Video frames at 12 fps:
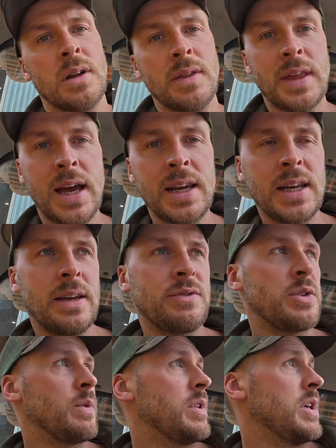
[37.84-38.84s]
That
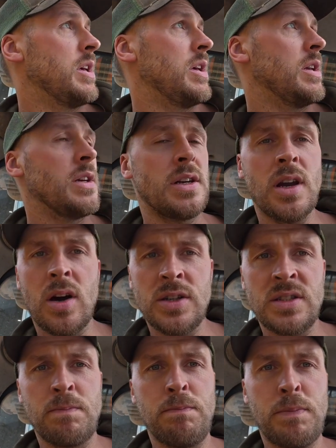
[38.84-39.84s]
leaves you with a
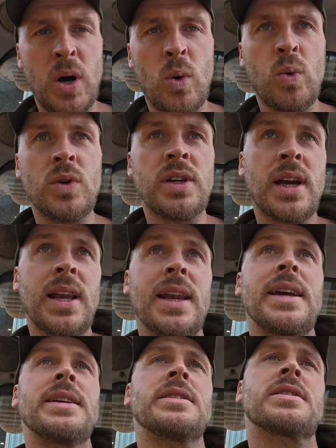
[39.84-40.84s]
nice bold
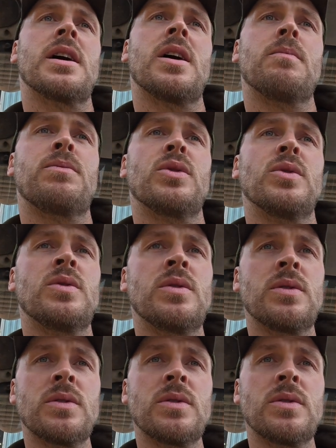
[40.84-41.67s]
clean sample,